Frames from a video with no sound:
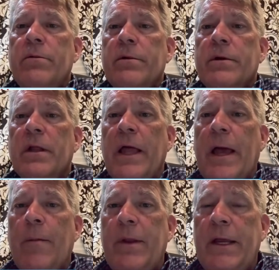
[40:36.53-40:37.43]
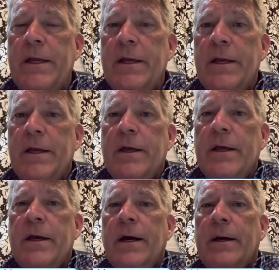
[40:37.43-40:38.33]
calamity,
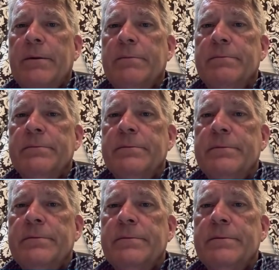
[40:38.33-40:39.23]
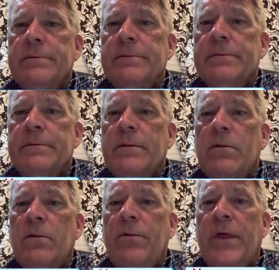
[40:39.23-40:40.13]
um,
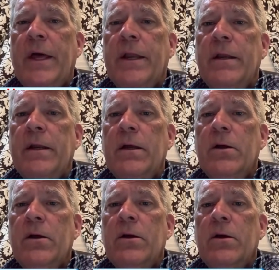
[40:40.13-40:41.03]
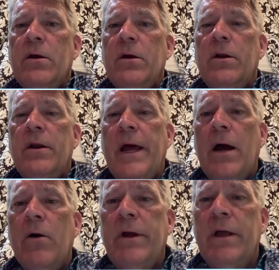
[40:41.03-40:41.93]
then
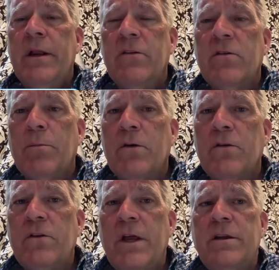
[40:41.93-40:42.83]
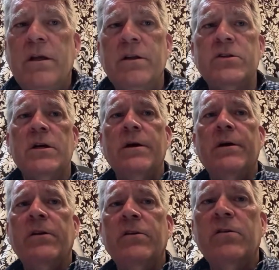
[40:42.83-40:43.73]
now it is a percentage.
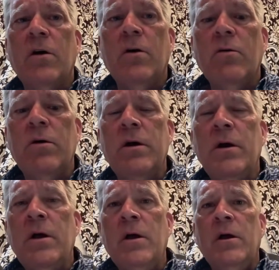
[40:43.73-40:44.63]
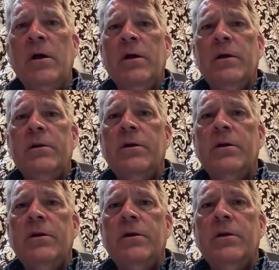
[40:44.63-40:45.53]
So do
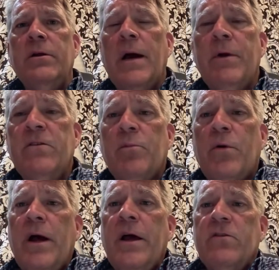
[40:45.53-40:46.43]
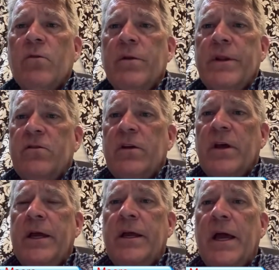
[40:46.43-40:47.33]
not be surprised when they
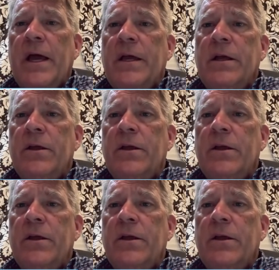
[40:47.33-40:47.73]
say, hey,